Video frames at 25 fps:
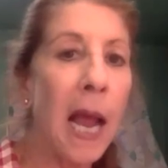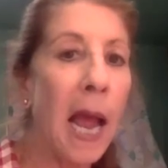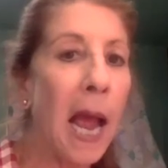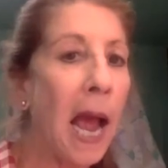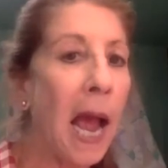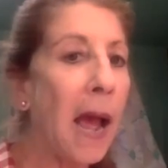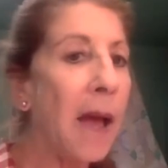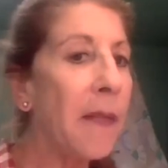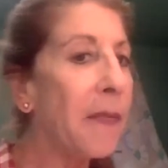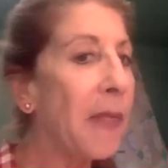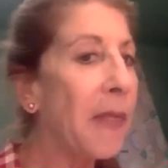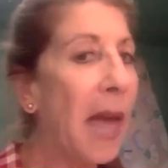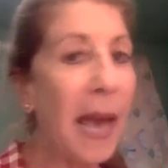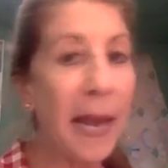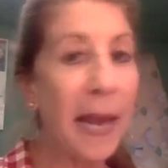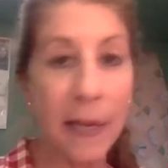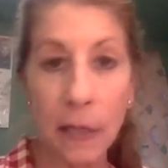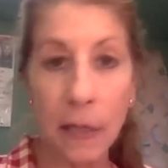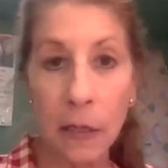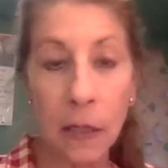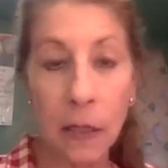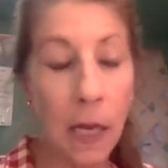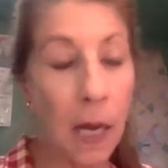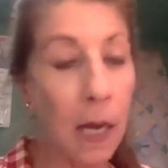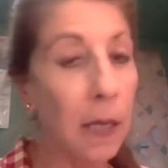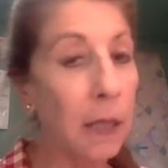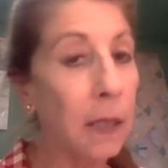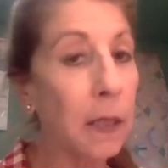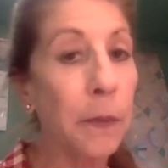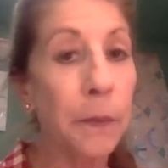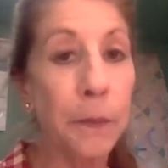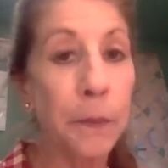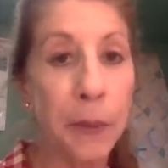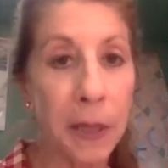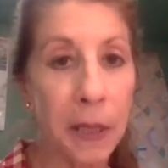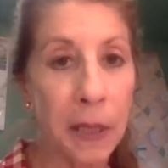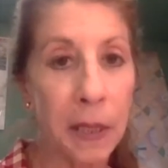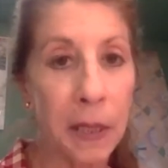And that has gone
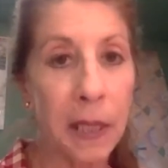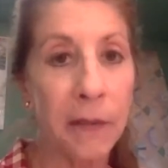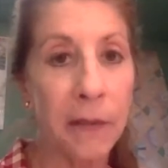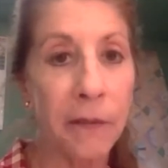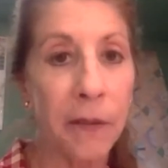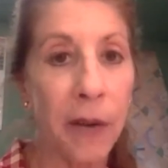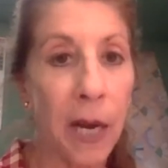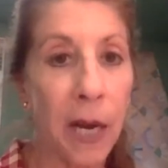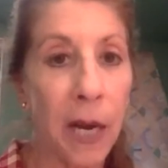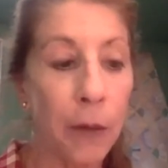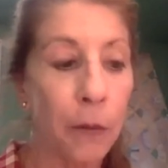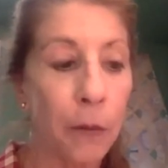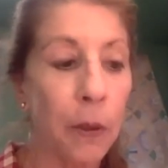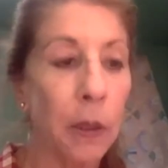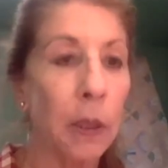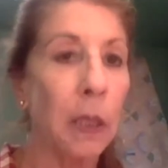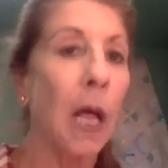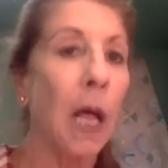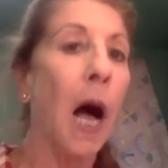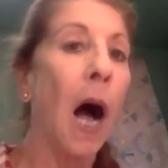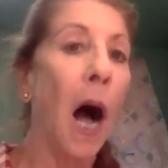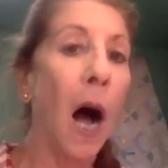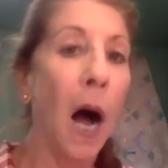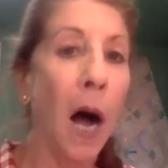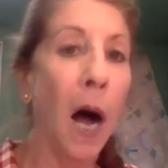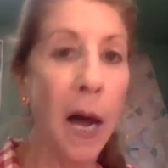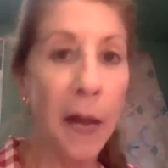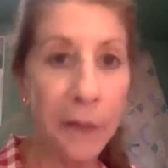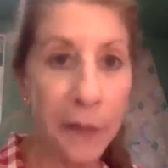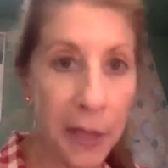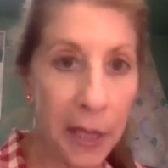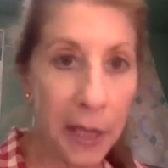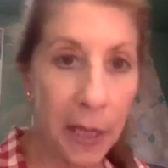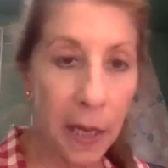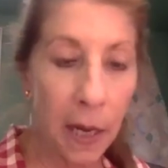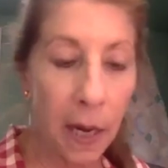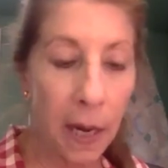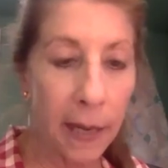completely viral on
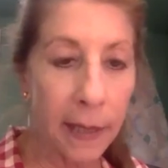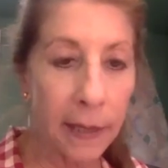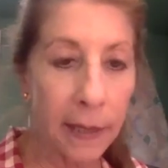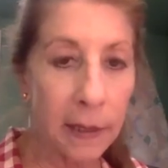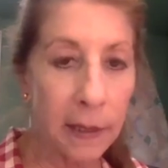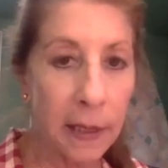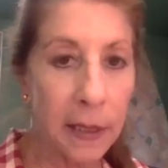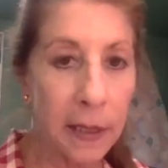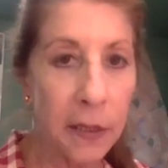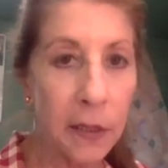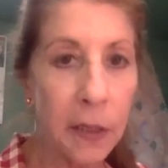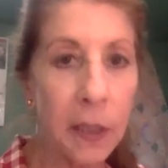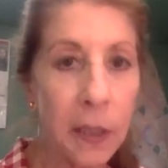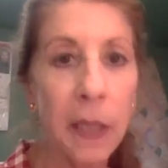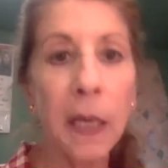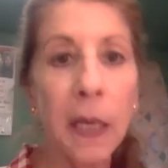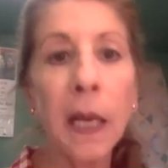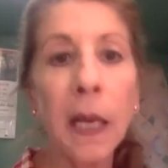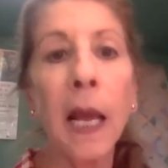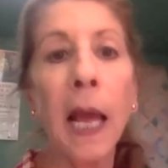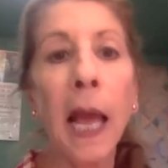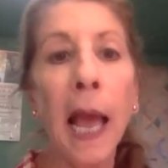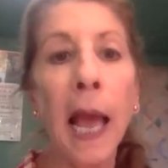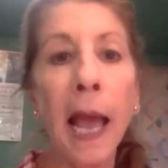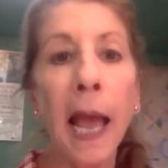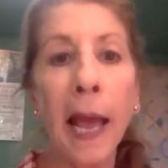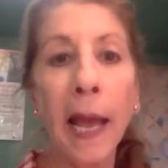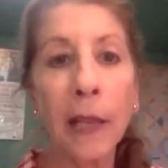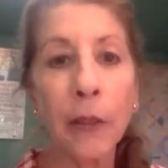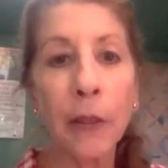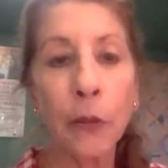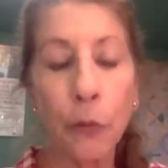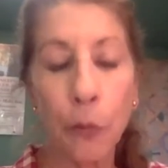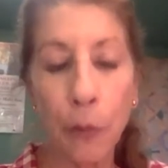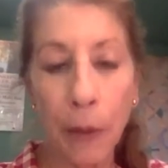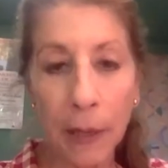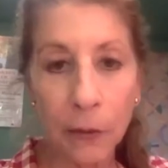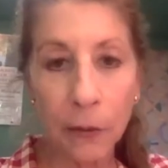the island and
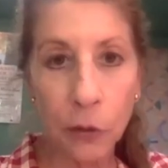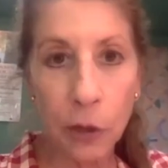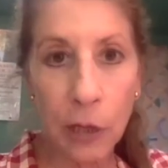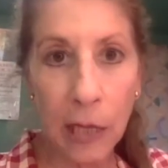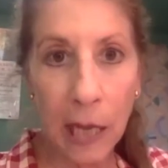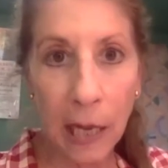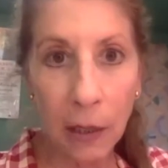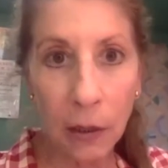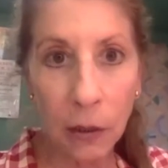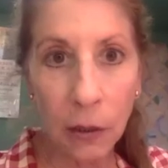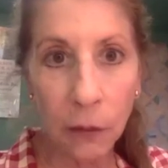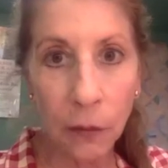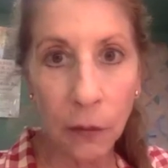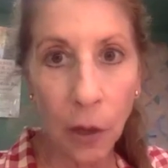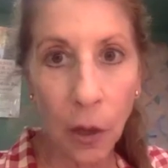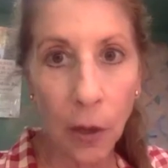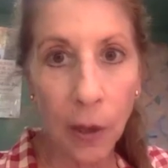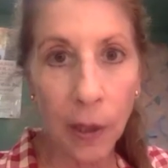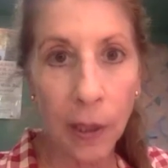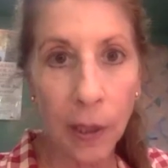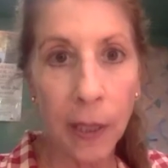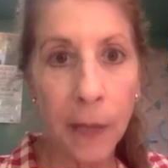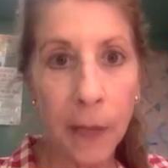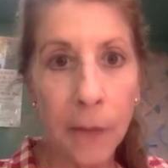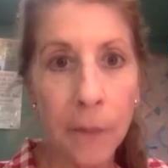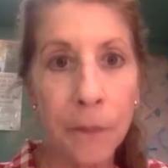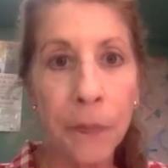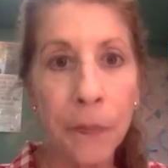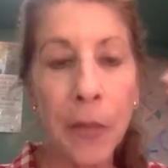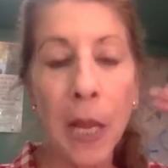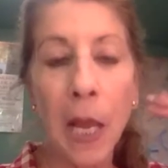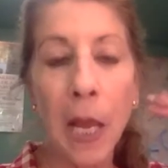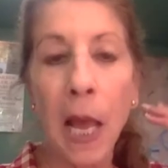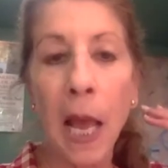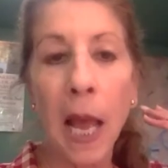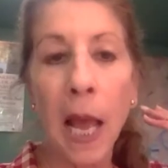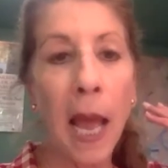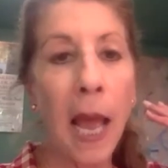throughout South Florida.
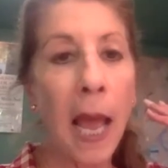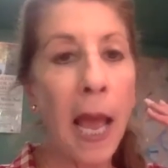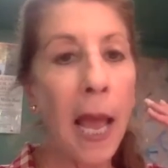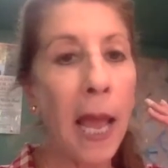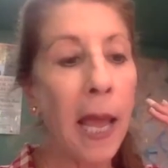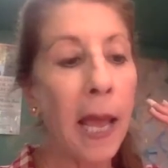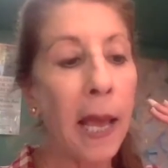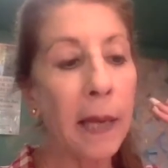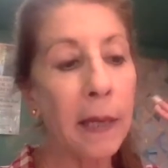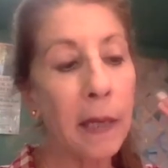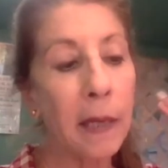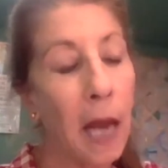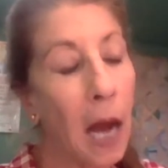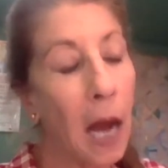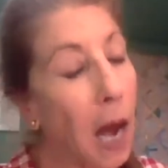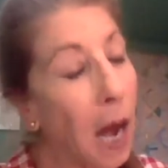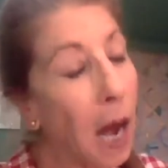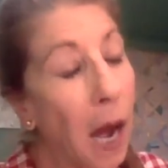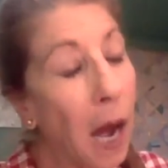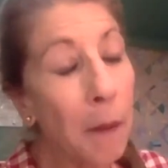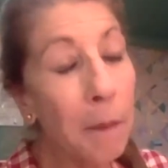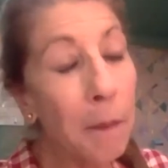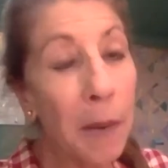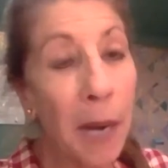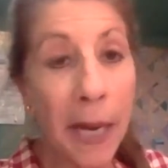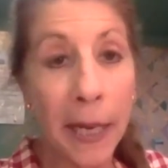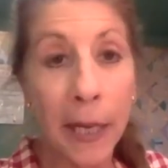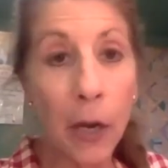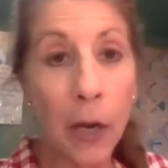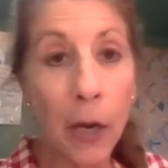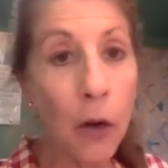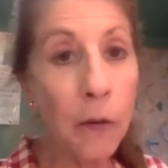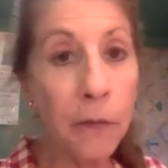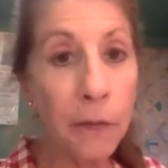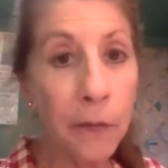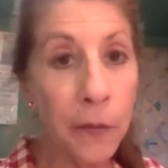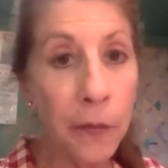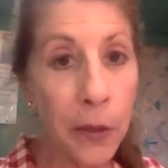And my
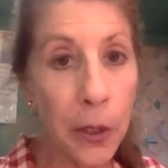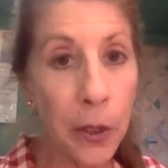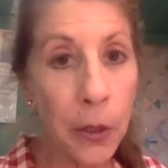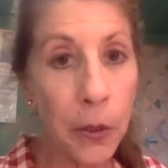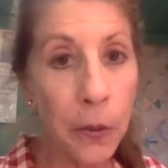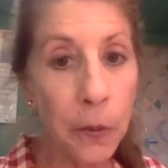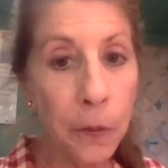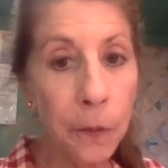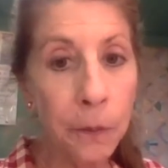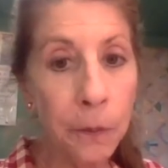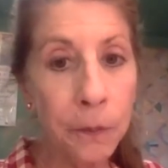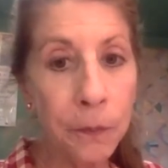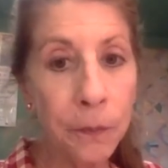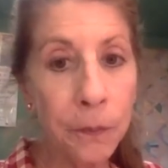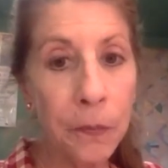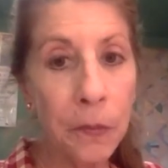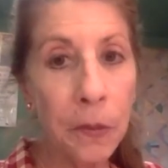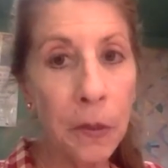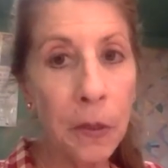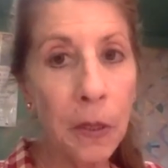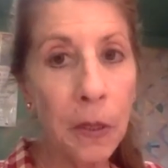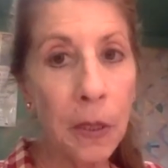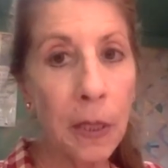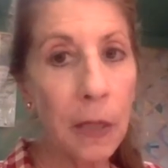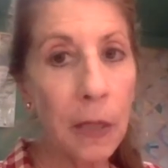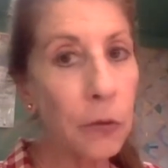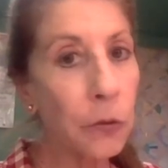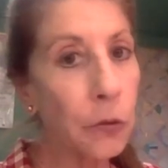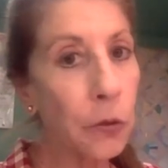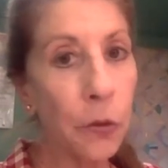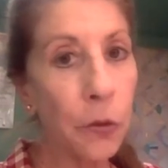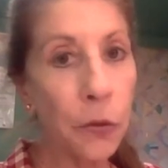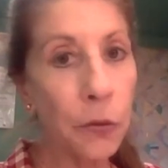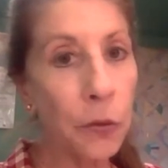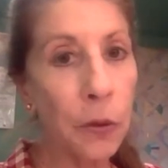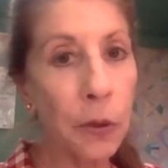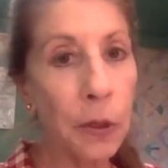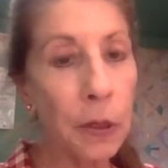own view is
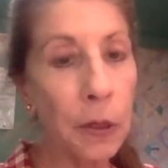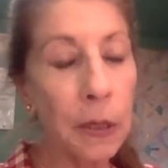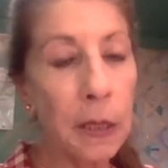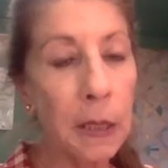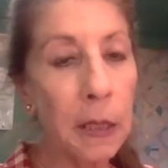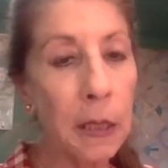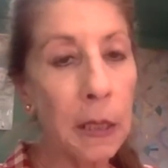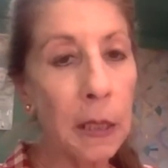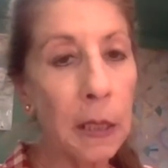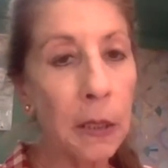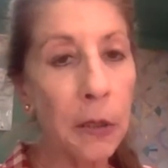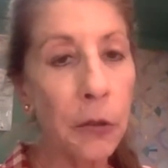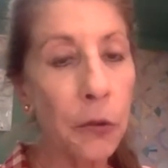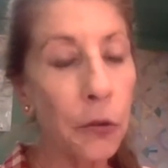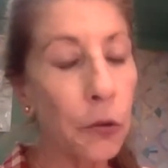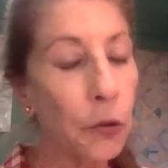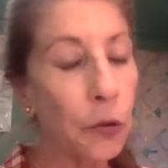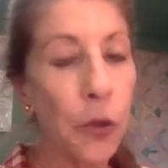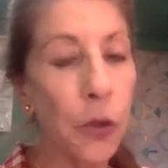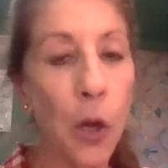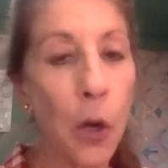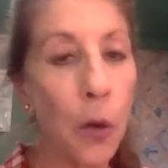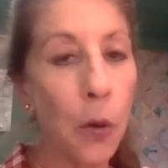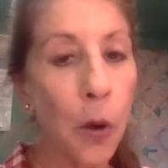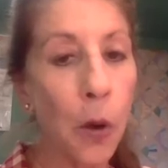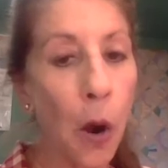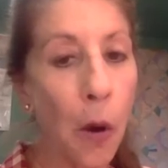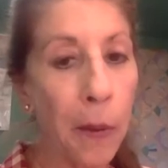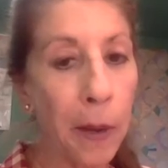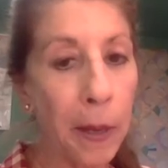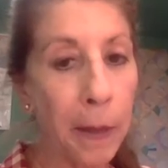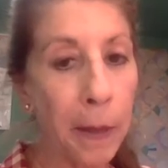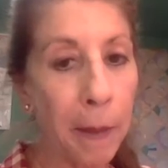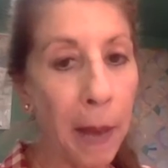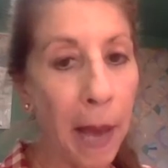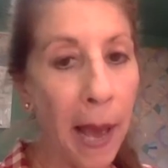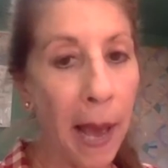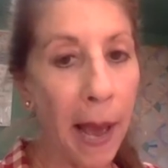there's no going
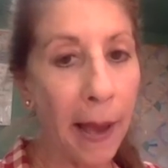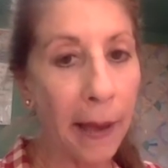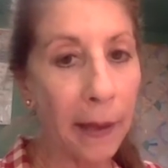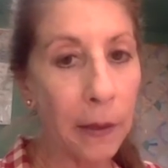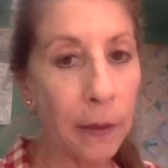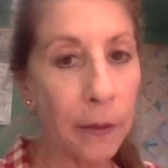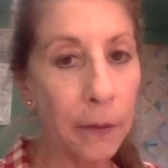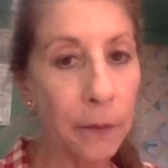back.